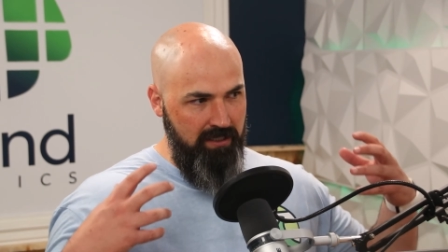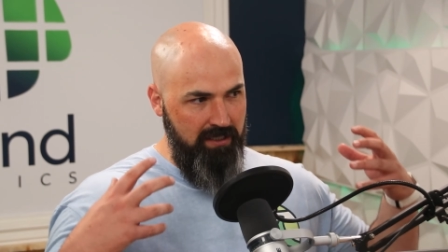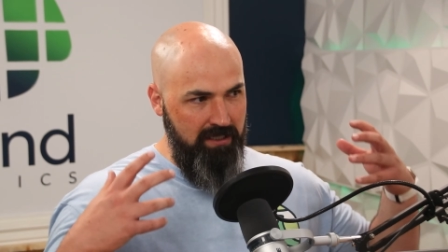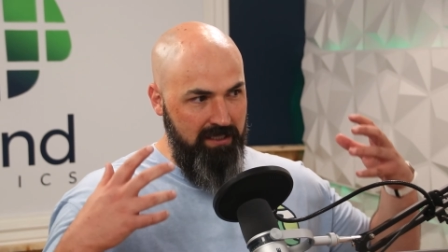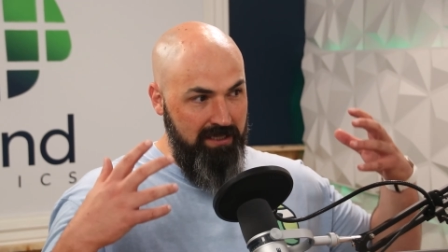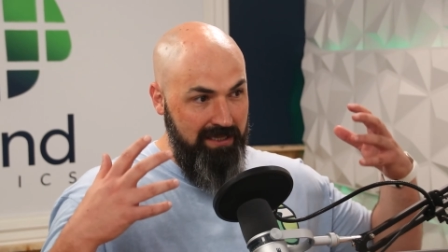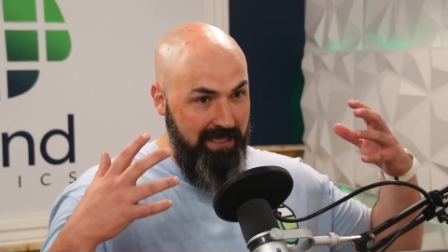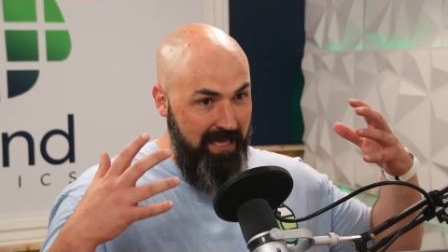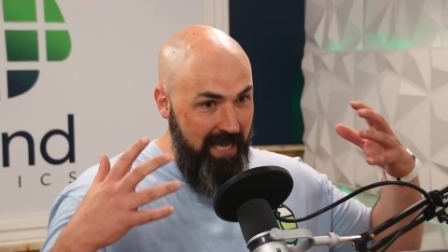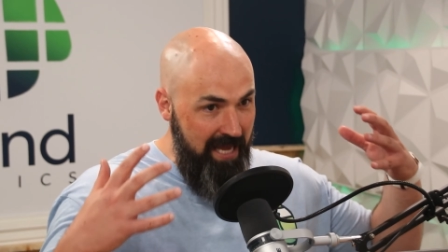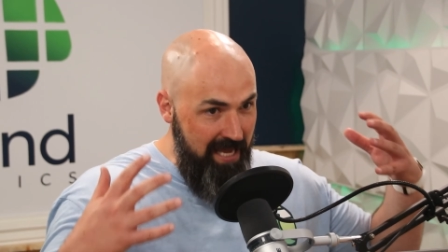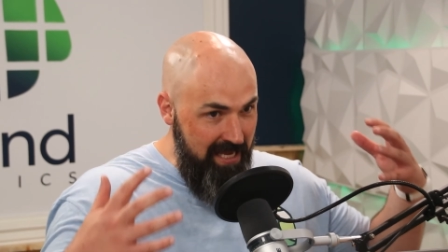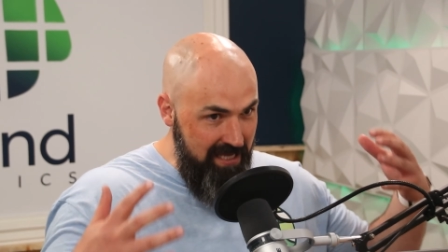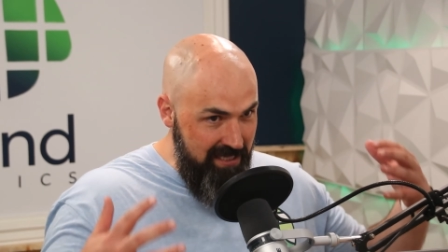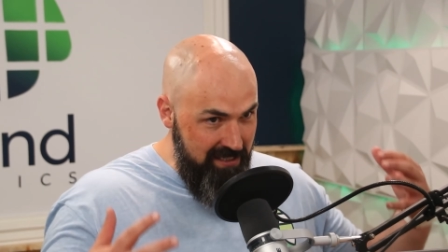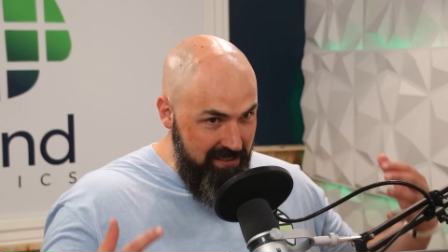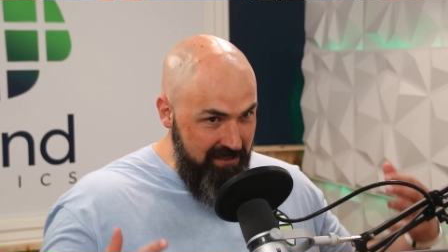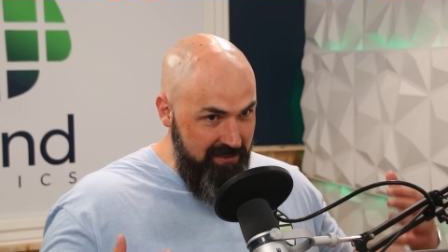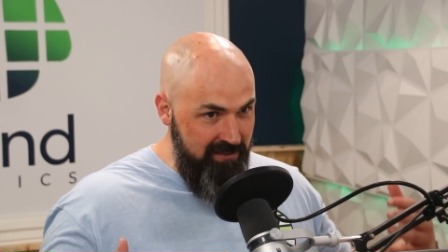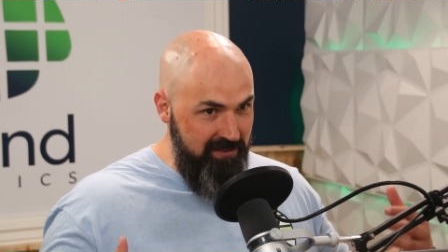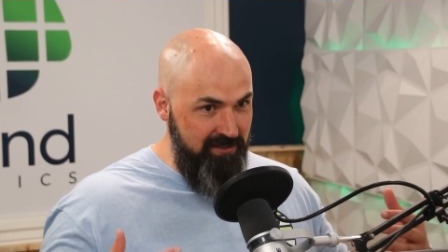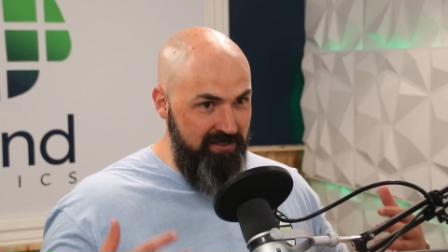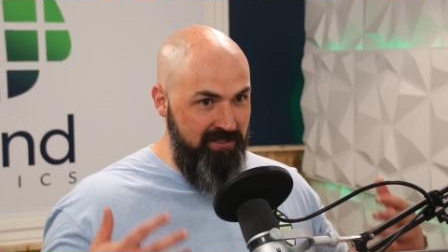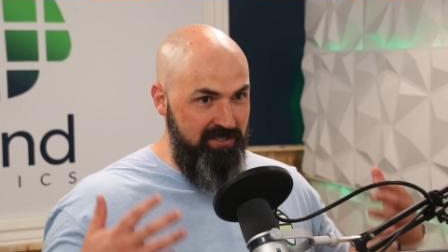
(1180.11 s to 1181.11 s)

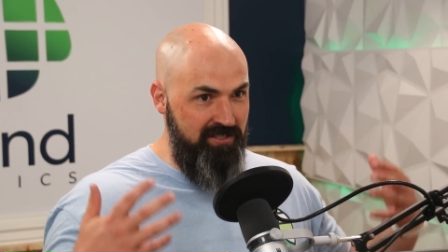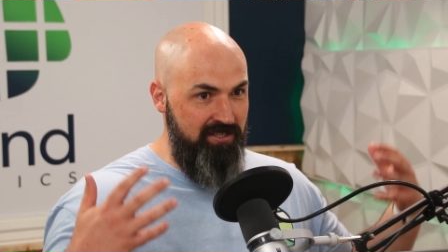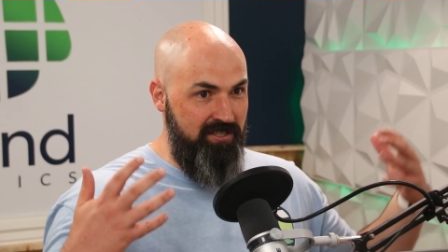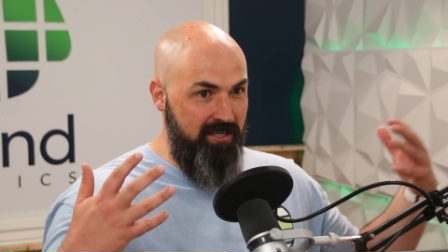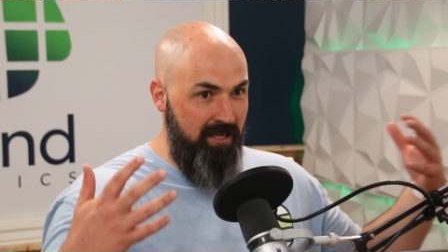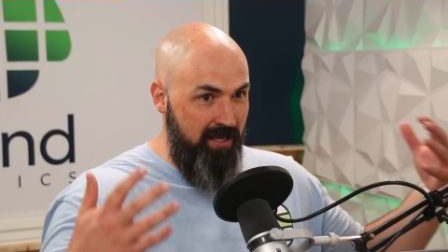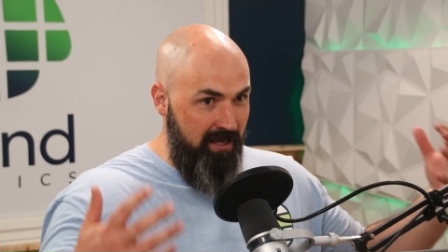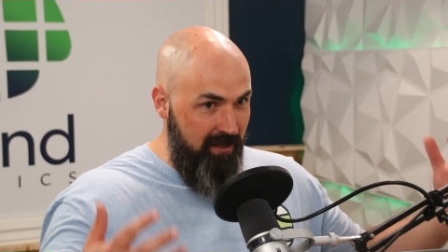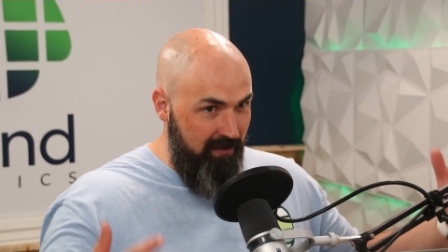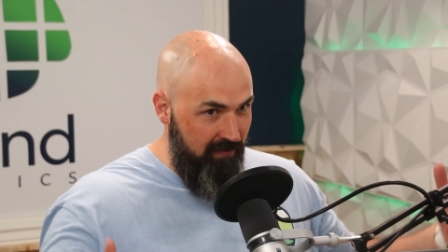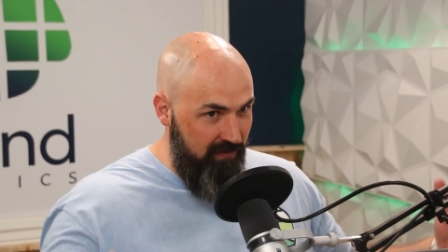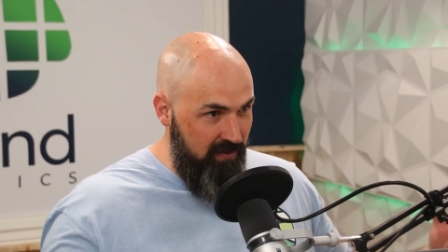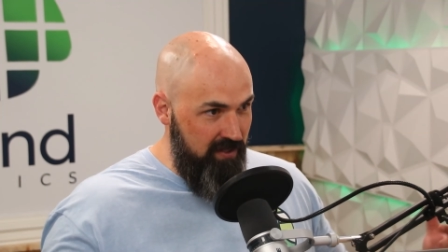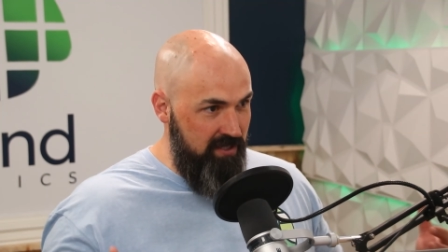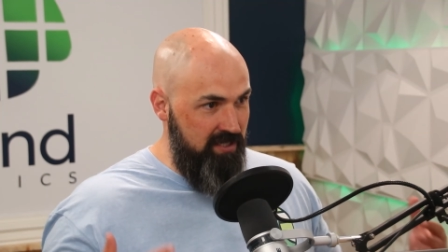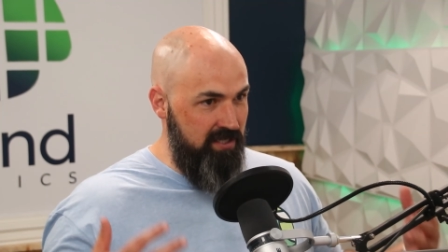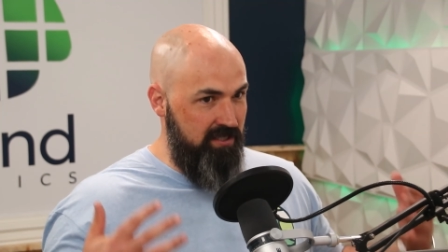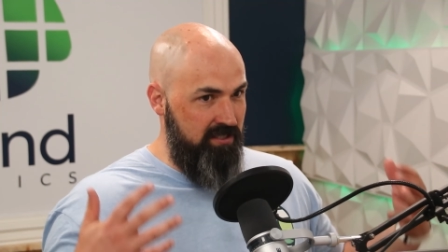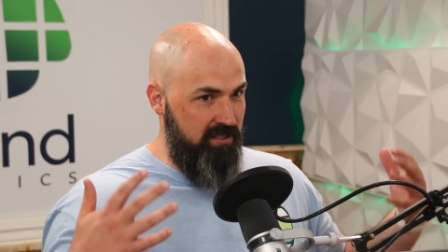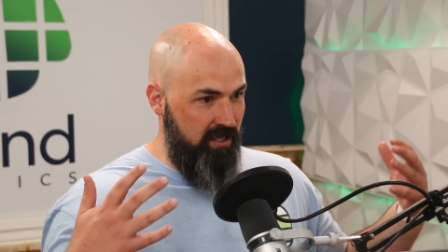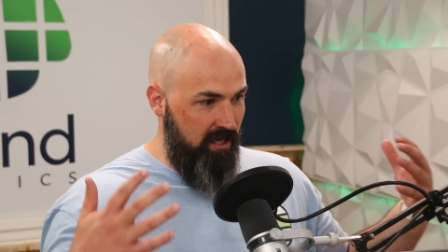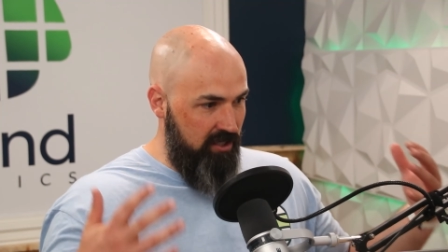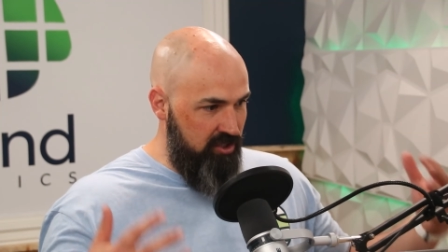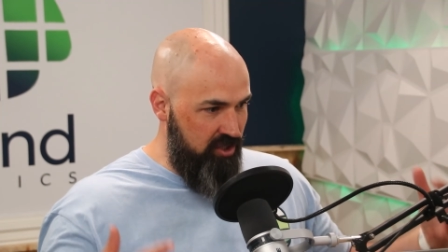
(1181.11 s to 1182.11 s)
lens the
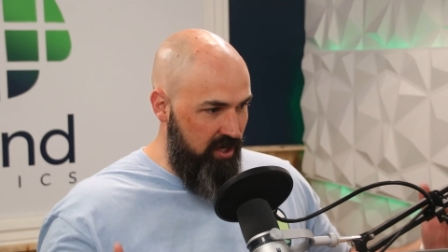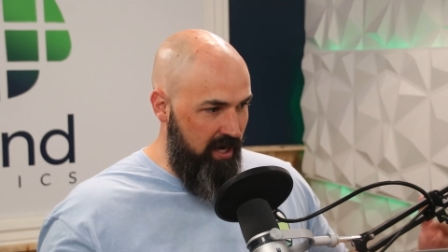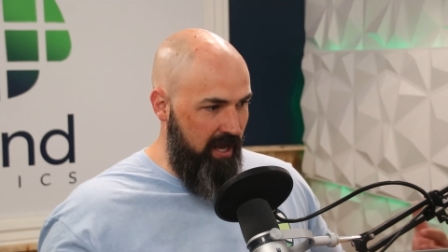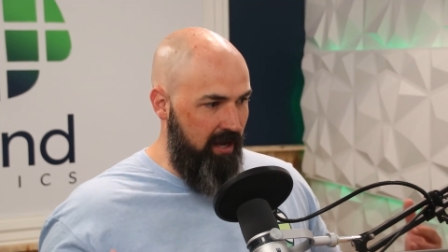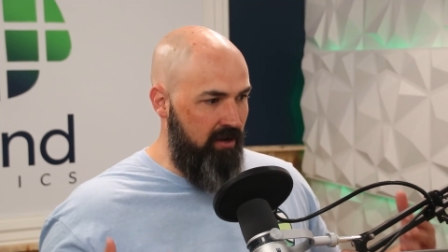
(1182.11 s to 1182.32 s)
discussion,